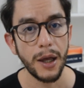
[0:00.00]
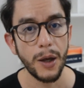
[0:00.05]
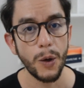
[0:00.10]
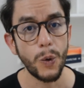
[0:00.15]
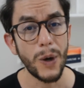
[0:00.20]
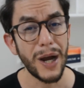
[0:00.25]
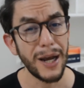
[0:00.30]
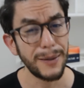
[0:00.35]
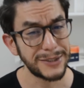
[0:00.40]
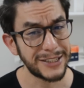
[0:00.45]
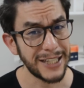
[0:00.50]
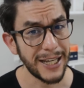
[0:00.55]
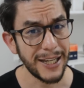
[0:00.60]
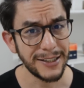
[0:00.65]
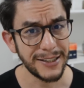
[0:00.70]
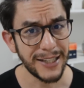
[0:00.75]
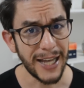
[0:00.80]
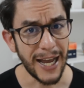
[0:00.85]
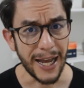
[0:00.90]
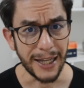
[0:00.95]
Why I'm
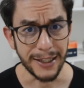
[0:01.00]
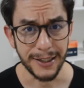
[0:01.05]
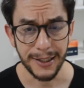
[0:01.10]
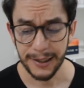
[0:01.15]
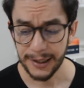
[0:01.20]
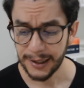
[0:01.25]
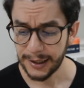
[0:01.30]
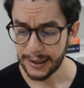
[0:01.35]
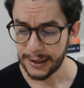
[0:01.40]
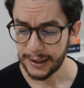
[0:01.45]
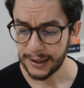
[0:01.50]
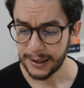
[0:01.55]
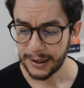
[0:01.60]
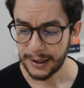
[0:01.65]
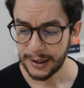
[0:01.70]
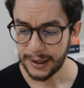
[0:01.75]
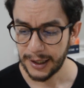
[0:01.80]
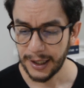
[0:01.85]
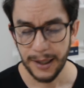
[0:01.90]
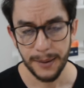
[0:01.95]
saying that?
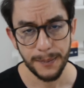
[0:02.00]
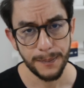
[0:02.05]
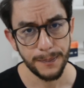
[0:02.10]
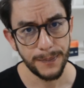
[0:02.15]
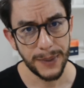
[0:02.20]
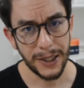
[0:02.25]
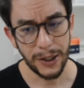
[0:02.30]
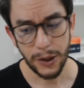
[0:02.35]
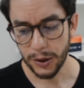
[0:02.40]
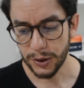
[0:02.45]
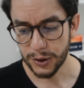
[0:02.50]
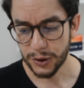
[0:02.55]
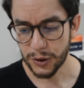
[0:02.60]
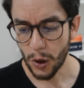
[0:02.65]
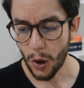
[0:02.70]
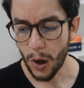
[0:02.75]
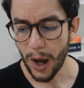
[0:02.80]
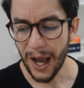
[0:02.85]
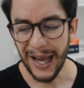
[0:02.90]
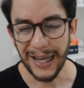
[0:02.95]
Because
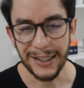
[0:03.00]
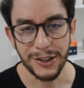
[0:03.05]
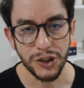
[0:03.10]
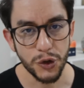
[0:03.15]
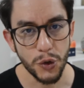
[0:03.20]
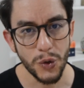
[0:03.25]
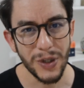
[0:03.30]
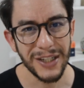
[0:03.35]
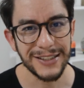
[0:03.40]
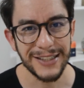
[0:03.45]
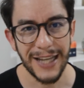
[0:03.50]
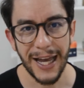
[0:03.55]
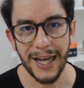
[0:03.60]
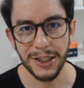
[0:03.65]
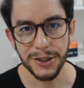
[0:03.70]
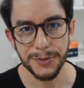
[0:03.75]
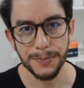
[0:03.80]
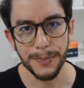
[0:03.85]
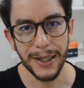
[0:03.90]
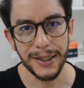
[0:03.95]
as soon as I
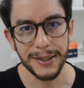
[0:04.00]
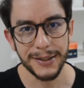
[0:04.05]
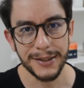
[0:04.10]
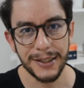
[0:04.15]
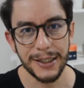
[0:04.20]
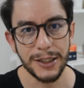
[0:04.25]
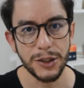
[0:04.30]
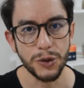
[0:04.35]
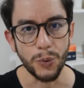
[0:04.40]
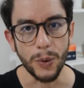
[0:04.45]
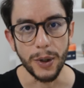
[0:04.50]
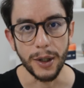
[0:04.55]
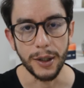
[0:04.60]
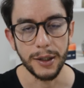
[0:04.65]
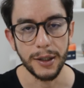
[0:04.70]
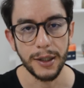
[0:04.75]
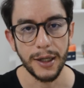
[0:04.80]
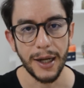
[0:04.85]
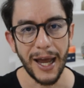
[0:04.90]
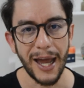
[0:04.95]
smelled this one,
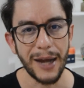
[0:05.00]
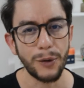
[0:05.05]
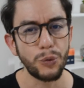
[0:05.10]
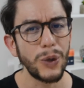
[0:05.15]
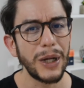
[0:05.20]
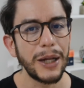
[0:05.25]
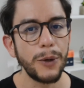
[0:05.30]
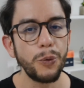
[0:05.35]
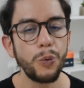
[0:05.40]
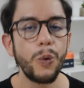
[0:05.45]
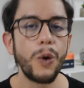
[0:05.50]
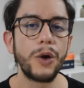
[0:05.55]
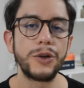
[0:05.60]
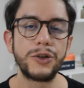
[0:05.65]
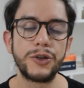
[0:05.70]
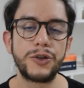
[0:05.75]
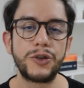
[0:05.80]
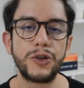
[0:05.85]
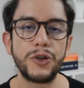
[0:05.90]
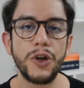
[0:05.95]
I really
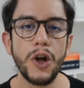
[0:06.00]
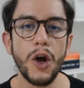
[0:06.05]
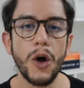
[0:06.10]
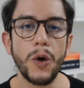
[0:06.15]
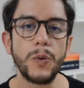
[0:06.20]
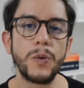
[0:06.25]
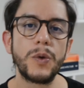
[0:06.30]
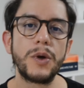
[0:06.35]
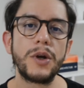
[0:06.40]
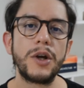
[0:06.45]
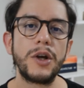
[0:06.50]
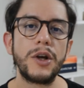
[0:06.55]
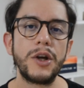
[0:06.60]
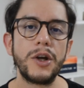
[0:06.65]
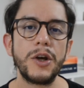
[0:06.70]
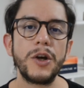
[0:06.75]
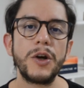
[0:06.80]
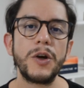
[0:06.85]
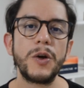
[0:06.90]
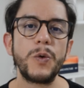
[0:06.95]
wanted to know
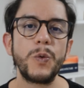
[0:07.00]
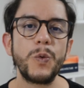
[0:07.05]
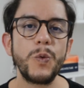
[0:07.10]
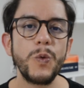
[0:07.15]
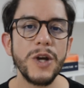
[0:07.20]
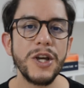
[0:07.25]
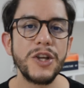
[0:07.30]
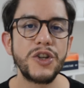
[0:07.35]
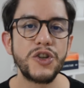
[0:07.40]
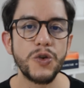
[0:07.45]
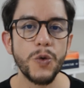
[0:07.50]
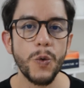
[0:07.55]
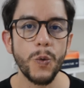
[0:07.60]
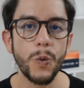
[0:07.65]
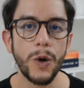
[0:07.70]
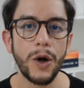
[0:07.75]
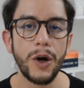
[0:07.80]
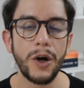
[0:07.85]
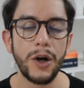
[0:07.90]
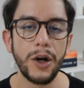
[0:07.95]
which
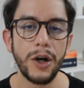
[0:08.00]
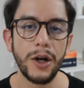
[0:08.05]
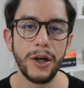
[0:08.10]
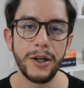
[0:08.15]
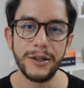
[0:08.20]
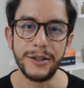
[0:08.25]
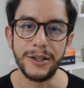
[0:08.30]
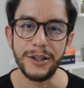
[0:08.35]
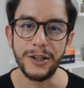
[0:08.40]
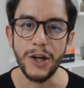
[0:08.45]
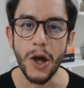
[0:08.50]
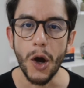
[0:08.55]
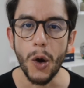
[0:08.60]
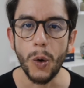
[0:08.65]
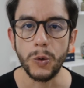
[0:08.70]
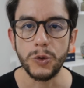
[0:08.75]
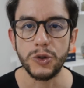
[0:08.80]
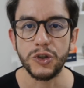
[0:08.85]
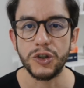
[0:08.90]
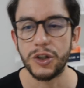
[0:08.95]
were the
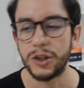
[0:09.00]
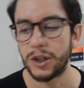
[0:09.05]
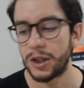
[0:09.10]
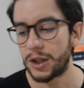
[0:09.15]
notes,